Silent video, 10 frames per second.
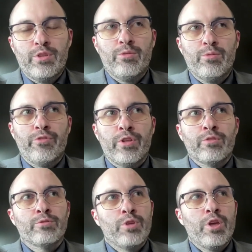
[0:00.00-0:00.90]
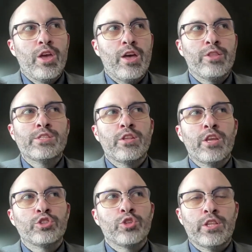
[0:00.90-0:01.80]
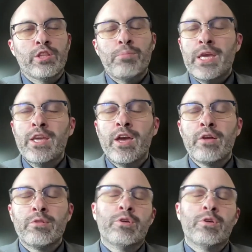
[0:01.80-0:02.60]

within, at least initially in the media,